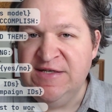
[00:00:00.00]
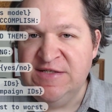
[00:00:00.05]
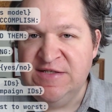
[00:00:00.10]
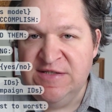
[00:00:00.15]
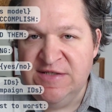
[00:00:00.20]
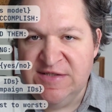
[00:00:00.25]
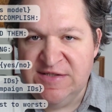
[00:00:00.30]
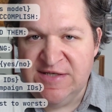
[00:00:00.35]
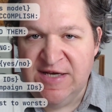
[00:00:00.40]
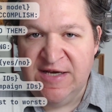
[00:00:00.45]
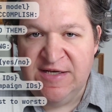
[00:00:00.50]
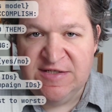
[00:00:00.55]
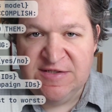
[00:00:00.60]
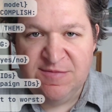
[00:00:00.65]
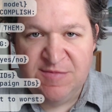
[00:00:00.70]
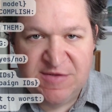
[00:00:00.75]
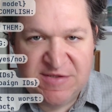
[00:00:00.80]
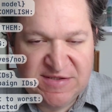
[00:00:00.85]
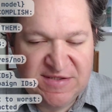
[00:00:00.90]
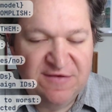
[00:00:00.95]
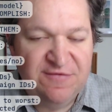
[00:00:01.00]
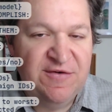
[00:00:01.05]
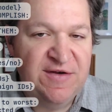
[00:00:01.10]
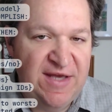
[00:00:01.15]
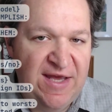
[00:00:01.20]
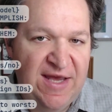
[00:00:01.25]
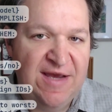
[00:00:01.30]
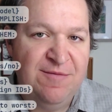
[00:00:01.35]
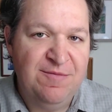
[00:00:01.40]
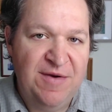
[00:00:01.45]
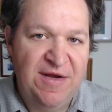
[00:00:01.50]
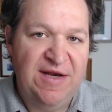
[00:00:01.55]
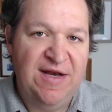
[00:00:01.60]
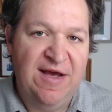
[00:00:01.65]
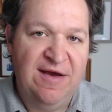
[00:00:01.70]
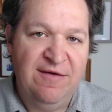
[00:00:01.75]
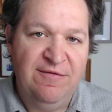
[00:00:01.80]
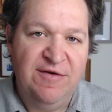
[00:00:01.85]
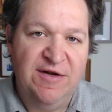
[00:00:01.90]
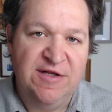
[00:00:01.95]
to cite specific campaign
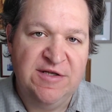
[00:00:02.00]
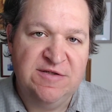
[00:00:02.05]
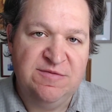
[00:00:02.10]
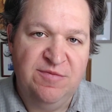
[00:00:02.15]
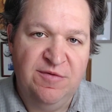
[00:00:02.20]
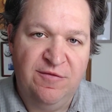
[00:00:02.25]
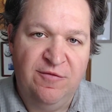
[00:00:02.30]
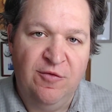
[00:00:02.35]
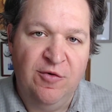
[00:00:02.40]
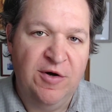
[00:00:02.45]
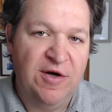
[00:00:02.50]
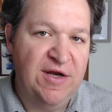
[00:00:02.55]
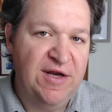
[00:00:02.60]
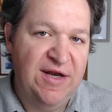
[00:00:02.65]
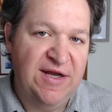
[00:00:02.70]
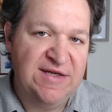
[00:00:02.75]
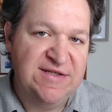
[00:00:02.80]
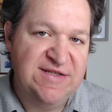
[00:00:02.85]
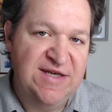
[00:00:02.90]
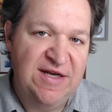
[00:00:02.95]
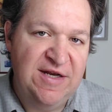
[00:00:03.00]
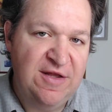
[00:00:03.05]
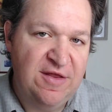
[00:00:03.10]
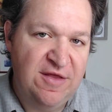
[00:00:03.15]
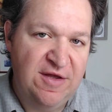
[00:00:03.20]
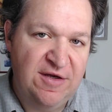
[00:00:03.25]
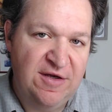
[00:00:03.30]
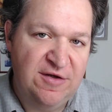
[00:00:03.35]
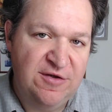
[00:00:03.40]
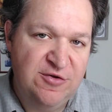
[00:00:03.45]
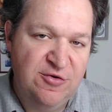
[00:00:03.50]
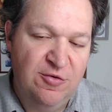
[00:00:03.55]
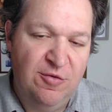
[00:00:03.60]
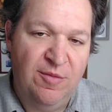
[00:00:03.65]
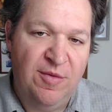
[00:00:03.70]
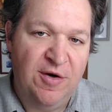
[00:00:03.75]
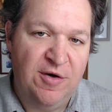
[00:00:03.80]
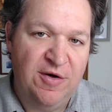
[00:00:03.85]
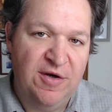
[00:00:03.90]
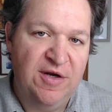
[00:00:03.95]
evidence before it connects anything to a
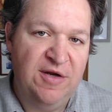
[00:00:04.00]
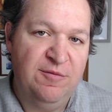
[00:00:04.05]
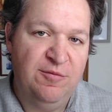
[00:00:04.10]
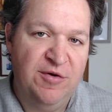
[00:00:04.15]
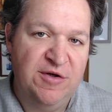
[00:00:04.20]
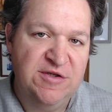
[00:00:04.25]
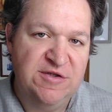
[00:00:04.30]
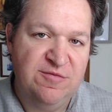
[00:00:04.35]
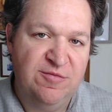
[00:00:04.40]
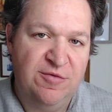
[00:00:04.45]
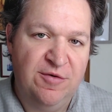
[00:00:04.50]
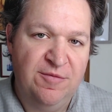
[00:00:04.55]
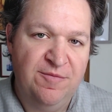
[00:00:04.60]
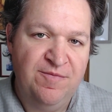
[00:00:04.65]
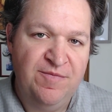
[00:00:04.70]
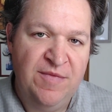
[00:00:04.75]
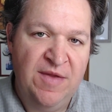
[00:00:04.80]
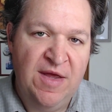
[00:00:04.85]
marketing principle.